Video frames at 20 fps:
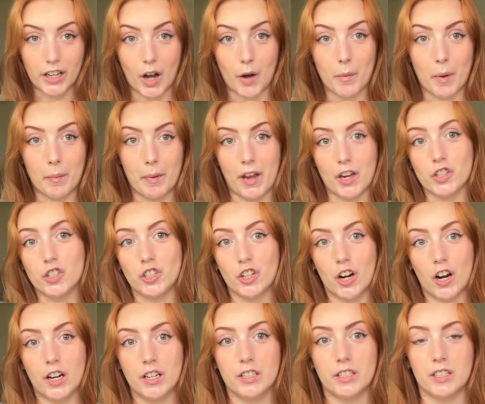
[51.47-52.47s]
out my
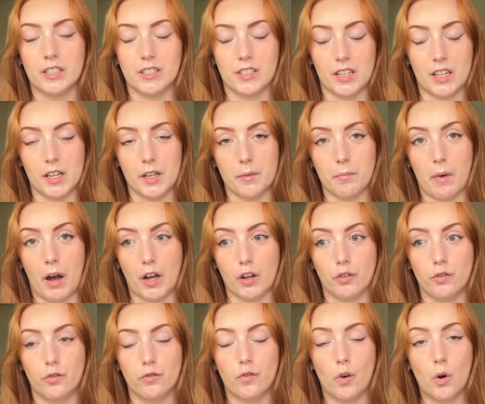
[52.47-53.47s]
Patreon to see my
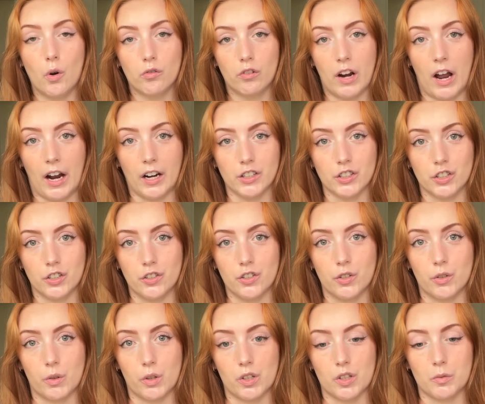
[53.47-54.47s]
full reaction
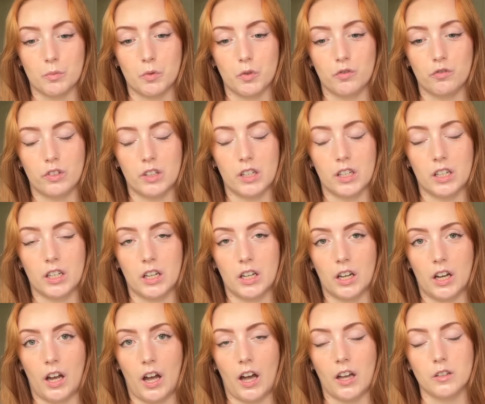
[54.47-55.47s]
to this movie,
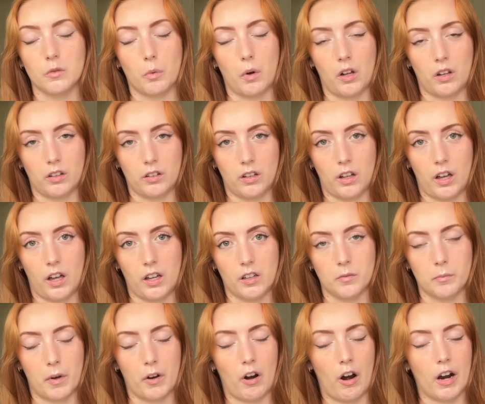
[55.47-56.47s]
as well
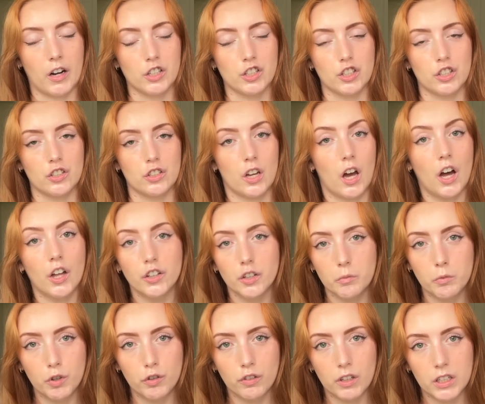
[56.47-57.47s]
as my reaction to other
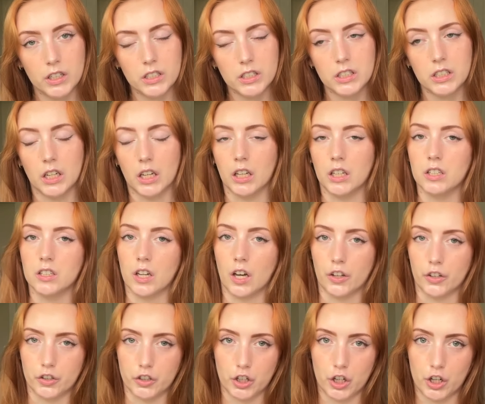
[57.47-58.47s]
movies and to
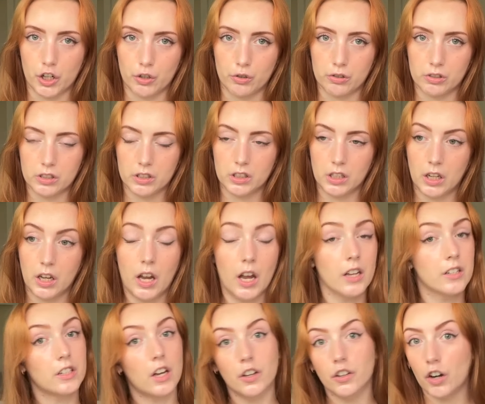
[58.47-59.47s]
other shows
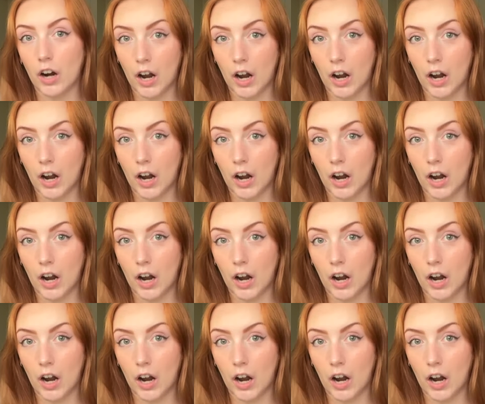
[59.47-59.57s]
and to other